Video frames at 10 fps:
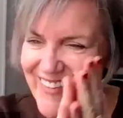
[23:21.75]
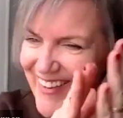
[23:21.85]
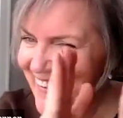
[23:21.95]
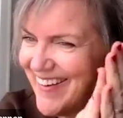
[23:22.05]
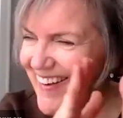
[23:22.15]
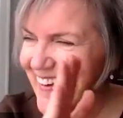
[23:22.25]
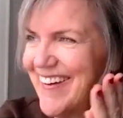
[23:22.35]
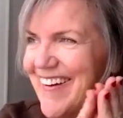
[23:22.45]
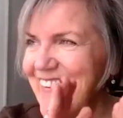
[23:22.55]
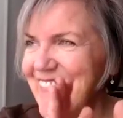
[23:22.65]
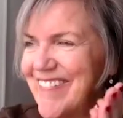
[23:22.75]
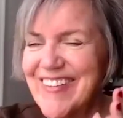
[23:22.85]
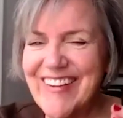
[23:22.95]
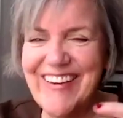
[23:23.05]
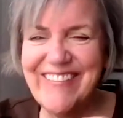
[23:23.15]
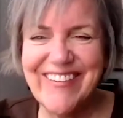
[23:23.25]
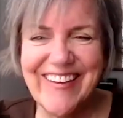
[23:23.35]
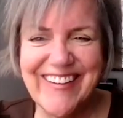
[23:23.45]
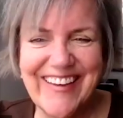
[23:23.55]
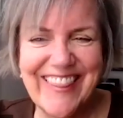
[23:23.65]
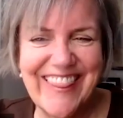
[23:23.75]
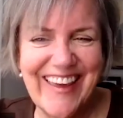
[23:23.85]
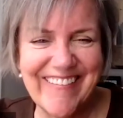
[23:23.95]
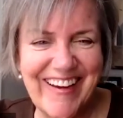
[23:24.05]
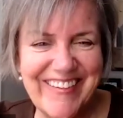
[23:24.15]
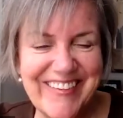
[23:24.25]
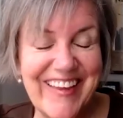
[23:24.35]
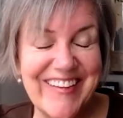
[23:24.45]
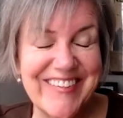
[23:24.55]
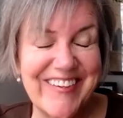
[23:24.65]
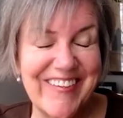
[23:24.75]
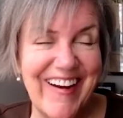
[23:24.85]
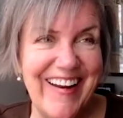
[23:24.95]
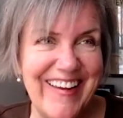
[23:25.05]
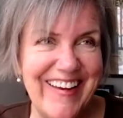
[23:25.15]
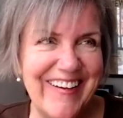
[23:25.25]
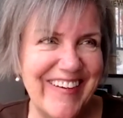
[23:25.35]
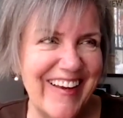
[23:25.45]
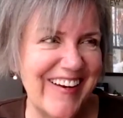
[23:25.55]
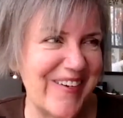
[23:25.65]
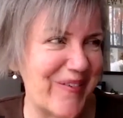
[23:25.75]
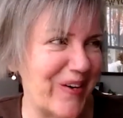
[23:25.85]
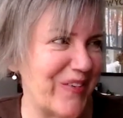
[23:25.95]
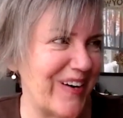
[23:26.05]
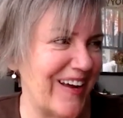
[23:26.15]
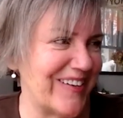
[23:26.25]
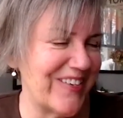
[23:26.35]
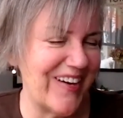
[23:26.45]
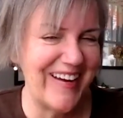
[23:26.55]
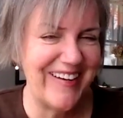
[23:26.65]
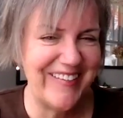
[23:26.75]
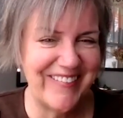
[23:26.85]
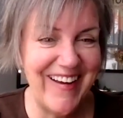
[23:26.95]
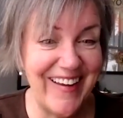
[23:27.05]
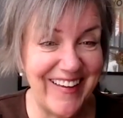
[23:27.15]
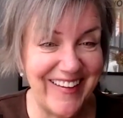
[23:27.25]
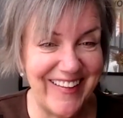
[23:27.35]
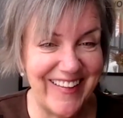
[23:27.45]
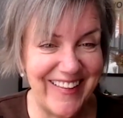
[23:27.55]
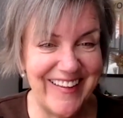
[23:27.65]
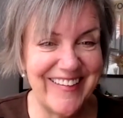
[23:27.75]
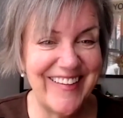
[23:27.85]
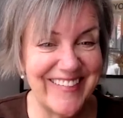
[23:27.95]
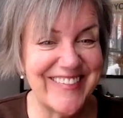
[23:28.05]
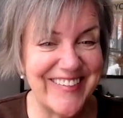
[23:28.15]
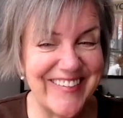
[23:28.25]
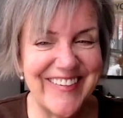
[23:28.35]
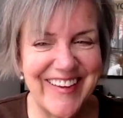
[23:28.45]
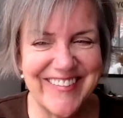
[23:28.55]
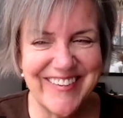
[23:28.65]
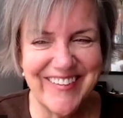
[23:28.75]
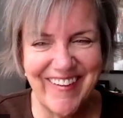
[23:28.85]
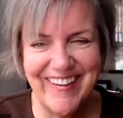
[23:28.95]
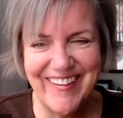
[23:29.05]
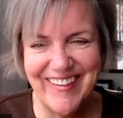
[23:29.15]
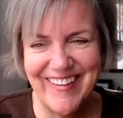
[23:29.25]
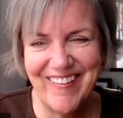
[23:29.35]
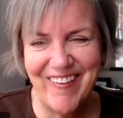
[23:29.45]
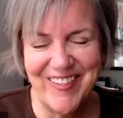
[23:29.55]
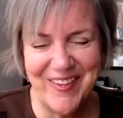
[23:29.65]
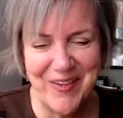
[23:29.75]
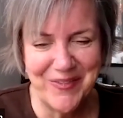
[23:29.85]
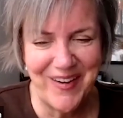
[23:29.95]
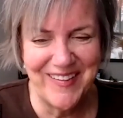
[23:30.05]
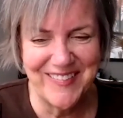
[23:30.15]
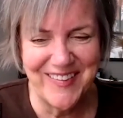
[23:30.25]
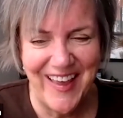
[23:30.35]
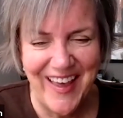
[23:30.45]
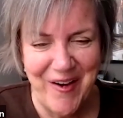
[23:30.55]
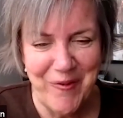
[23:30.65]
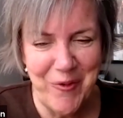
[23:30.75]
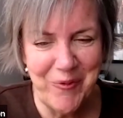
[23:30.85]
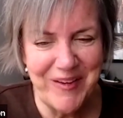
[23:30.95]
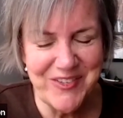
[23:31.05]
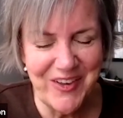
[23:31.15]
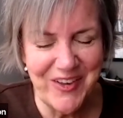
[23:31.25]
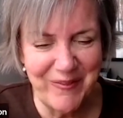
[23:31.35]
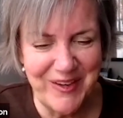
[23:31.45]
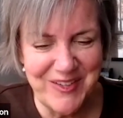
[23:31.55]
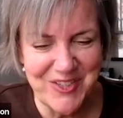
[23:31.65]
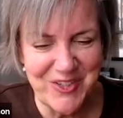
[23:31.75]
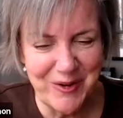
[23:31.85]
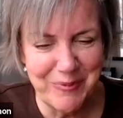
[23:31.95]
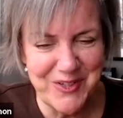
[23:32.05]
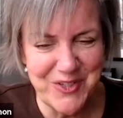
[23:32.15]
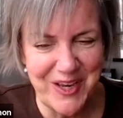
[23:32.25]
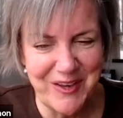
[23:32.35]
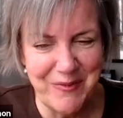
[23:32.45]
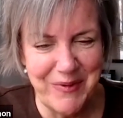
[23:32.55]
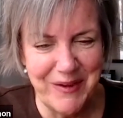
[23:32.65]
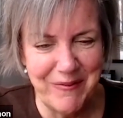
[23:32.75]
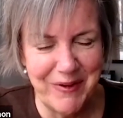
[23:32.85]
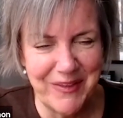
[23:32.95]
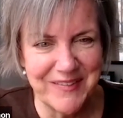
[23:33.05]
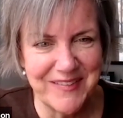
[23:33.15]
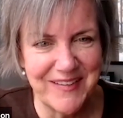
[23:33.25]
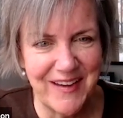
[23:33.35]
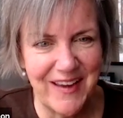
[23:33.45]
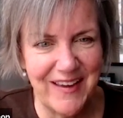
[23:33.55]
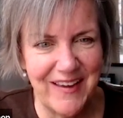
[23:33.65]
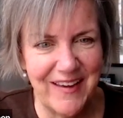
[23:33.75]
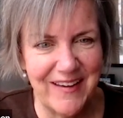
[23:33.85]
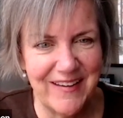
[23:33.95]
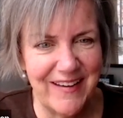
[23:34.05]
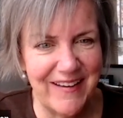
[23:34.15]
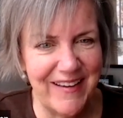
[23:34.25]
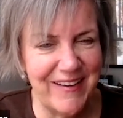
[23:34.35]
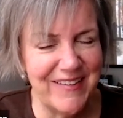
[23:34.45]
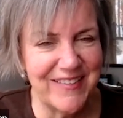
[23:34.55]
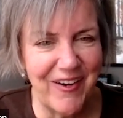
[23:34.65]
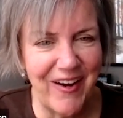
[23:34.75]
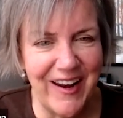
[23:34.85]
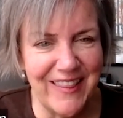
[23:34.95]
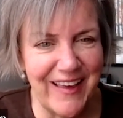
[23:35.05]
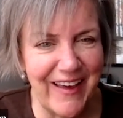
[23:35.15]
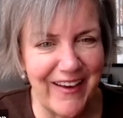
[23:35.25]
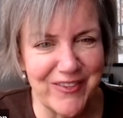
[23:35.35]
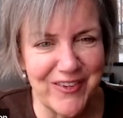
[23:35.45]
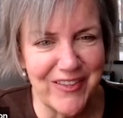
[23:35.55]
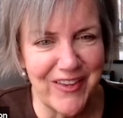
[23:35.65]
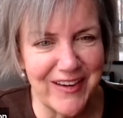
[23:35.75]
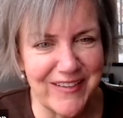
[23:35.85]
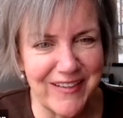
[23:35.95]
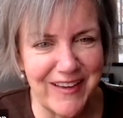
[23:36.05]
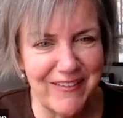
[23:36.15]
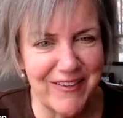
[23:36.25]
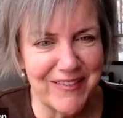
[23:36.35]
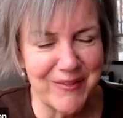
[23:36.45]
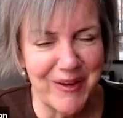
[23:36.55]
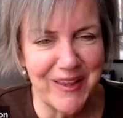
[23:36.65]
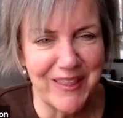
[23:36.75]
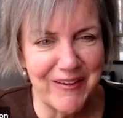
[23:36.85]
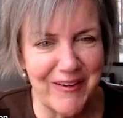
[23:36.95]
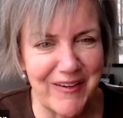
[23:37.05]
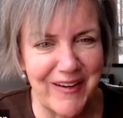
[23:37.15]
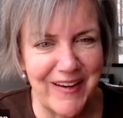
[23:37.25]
There you go. We'll leave it at that, Rachel. That's great. You don't get an award for not trying, right? That's a great little phrase. Well, Rachel, we sure appreciate you being with us today. And is there anything else you'd like to leave us with, or